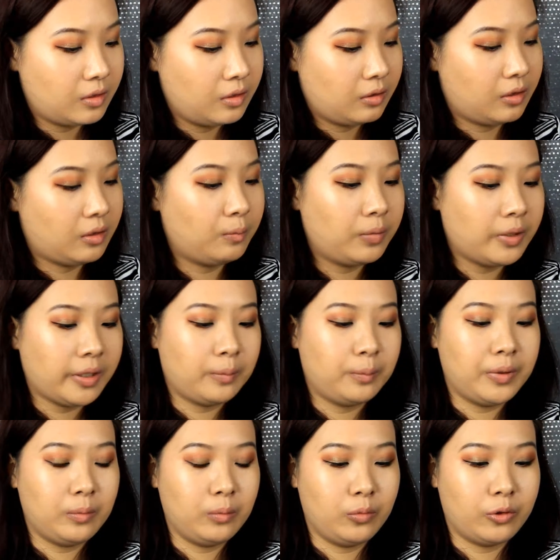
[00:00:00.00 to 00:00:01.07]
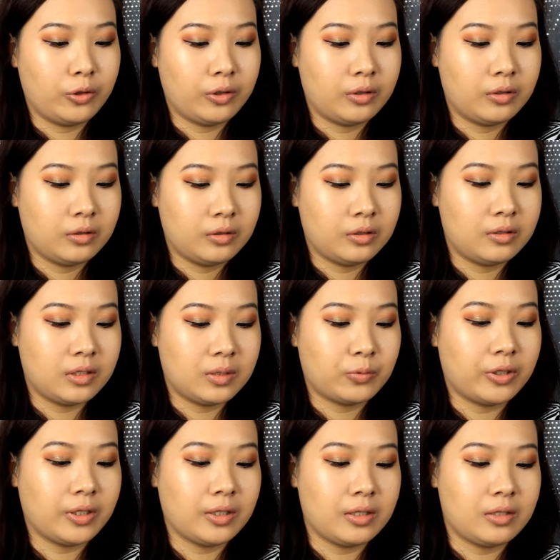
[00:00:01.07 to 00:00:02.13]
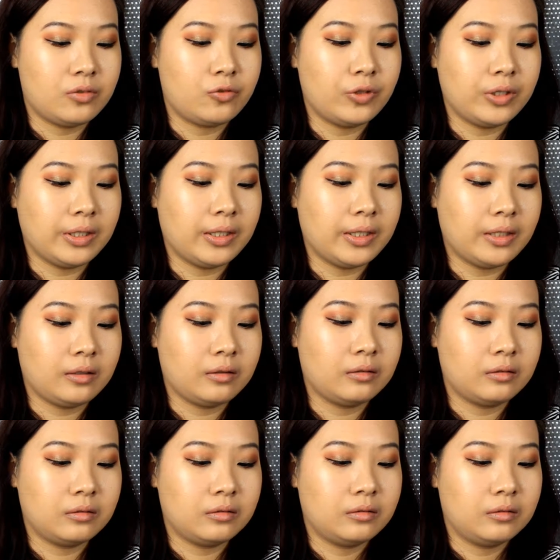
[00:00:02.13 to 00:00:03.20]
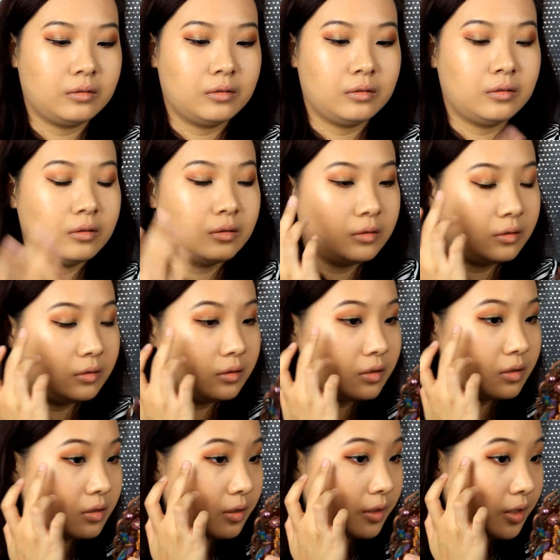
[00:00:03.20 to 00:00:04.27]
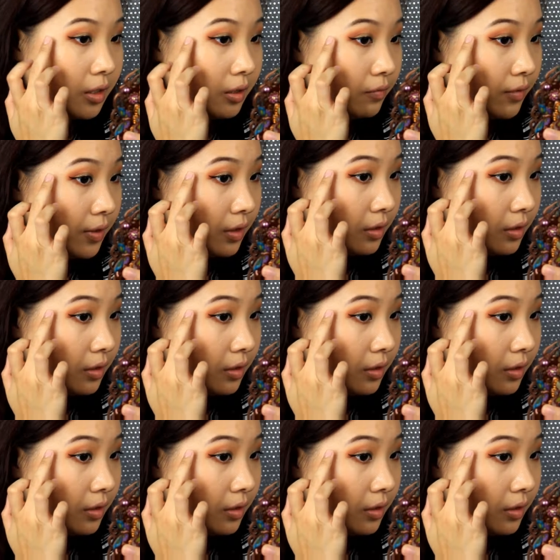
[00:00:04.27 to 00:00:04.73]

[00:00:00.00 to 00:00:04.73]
I'm gonna apply a bit more because this product is really light. It's not heavy.